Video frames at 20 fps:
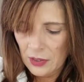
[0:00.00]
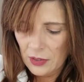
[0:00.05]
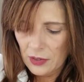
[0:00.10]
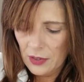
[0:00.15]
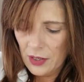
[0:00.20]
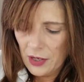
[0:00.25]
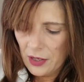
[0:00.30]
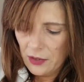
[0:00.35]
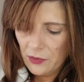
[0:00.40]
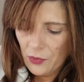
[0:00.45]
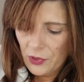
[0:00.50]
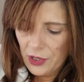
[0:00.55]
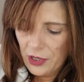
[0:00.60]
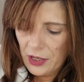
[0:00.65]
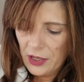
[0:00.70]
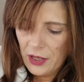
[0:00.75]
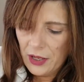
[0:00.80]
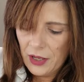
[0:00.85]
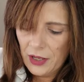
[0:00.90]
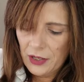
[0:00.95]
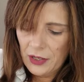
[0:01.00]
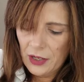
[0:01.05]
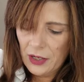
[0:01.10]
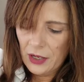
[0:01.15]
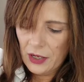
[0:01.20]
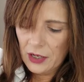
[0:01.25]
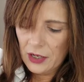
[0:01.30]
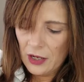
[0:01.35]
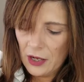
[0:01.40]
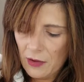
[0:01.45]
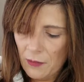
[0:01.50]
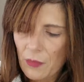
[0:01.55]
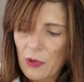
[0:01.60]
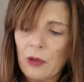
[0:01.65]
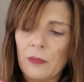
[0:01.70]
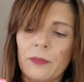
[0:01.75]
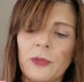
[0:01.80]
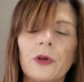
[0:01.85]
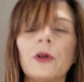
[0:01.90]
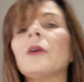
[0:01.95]
Then I went ahead and I got
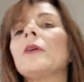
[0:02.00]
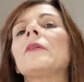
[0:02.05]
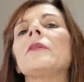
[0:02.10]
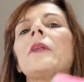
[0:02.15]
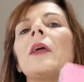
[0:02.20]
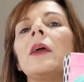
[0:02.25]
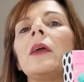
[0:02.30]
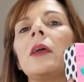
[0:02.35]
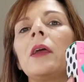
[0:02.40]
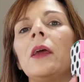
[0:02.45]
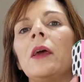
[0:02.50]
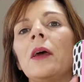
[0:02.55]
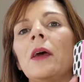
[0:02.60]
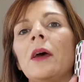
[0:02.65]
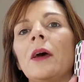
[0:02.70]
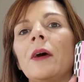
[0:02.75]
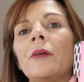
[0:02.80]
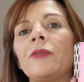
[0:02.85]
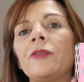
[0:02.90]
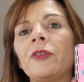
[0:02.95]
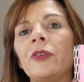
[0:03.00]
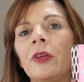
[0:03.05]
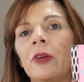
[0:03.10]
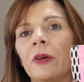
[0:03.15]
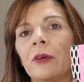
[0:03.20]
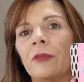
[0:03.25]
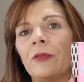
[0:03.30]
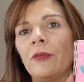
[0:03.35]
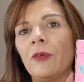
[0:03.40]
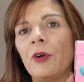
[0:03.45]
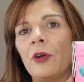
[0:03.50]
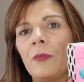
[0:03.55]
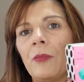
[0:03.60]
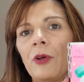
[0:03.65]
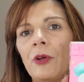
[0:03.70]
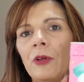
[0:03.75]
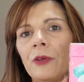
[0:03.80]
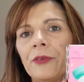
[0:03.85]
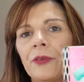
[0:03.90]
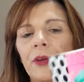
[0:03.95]
my birthday gift from
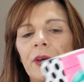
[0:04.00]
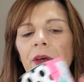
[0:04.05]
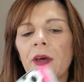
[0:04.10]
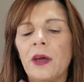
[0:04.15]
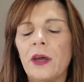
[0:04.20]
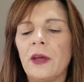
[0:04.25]
Ulta.